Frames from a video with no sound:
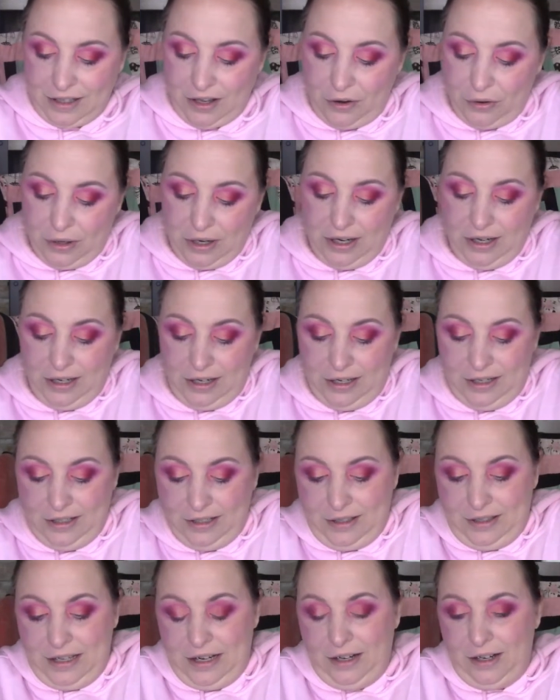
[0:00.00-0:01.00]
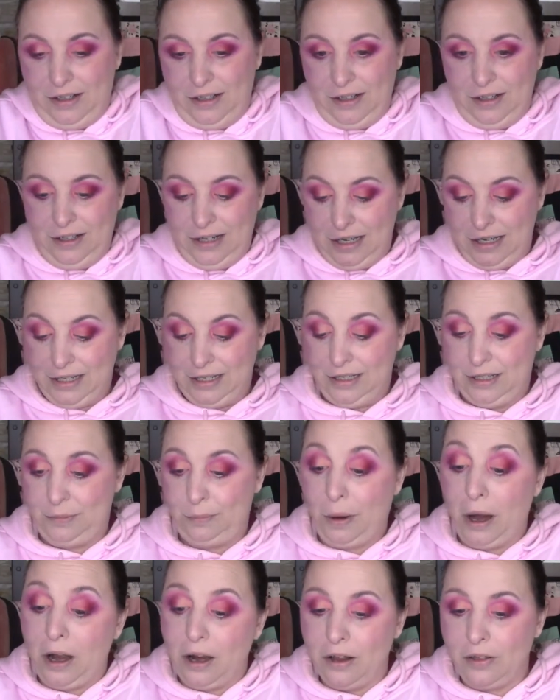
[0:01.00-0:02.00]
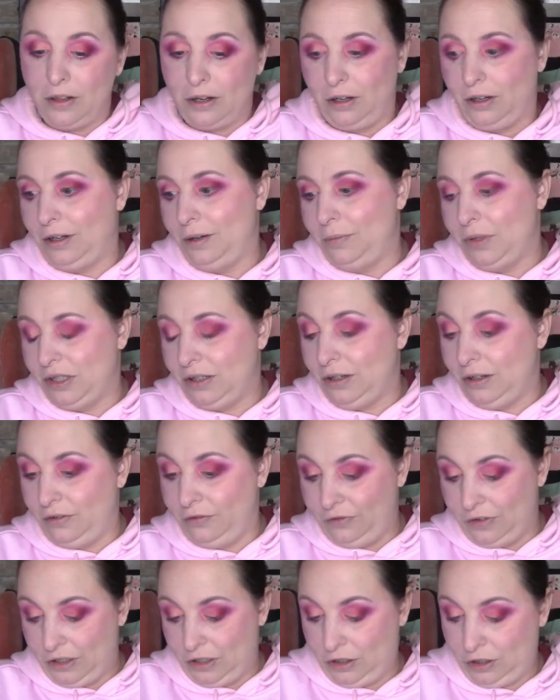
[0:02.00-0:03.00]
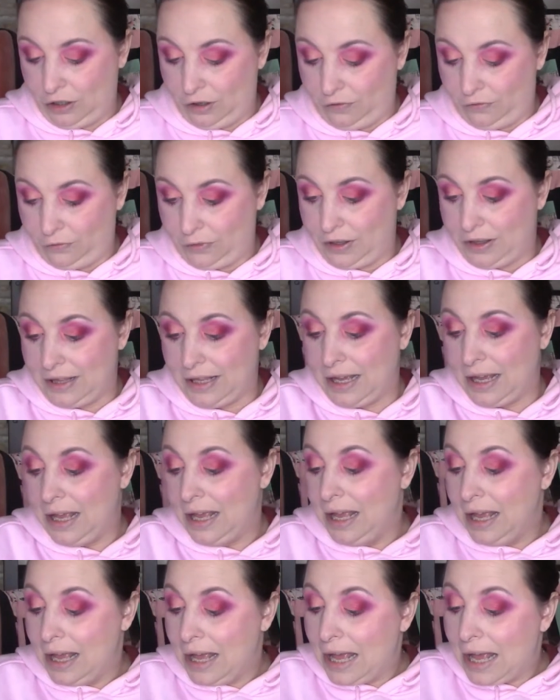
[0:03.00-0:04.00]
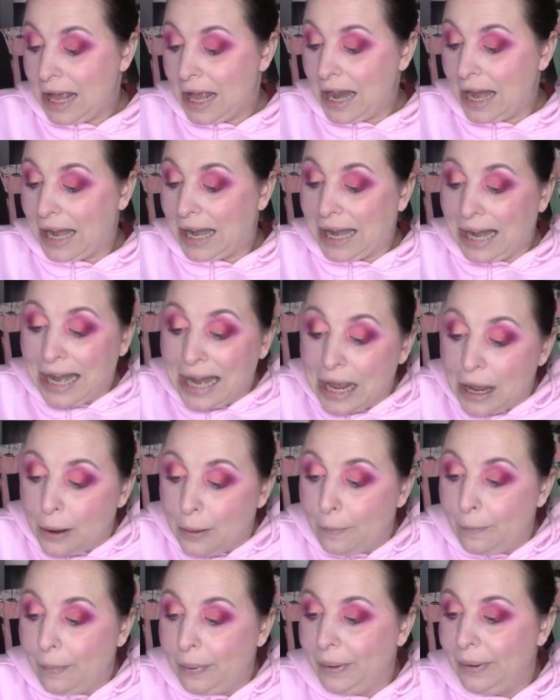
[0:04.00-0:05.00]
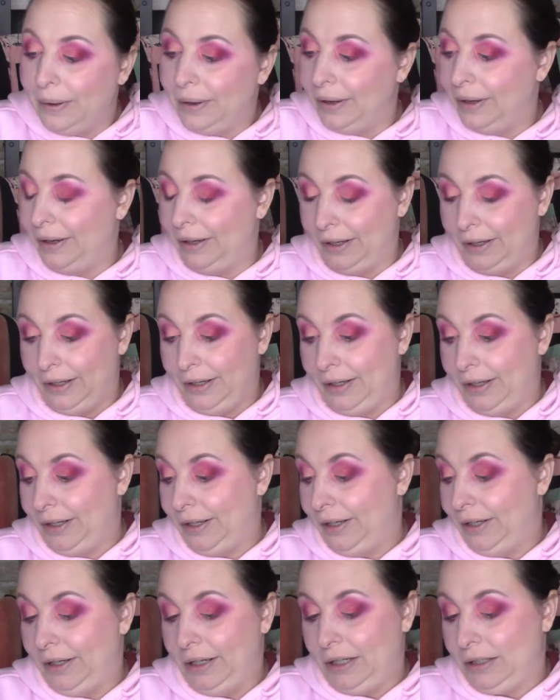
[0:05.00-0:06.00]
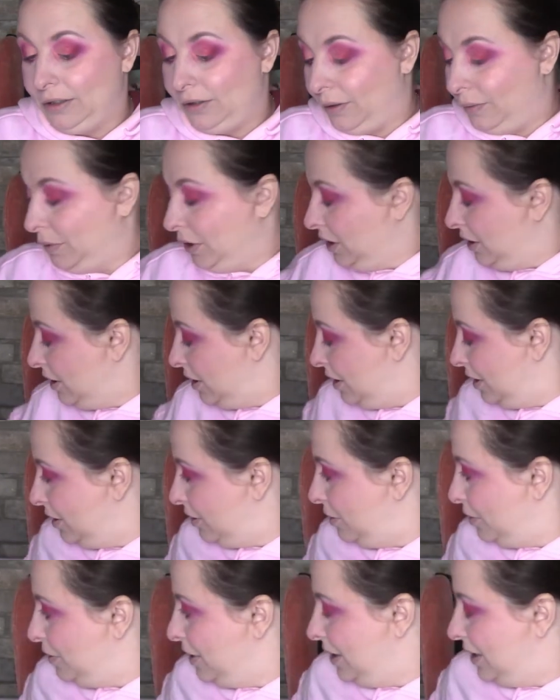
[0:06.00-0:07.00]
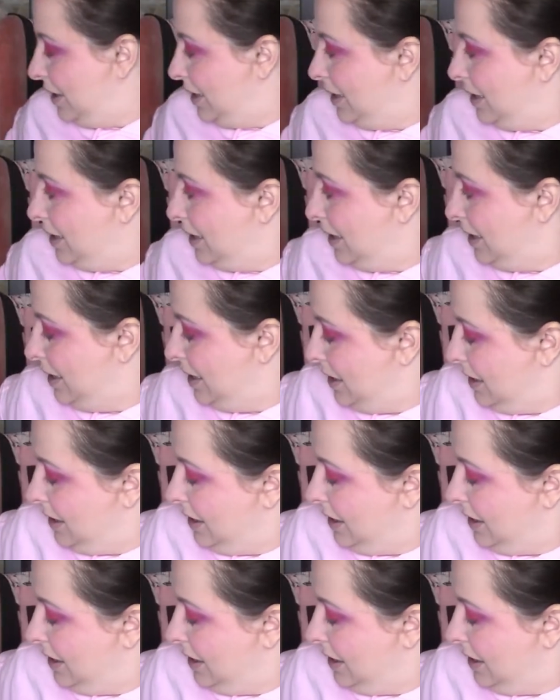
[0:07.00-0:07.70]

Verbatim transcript: Okay, guys, there is part of the look. I'm just going to finish off with a lip. So I'm just going to throw these in.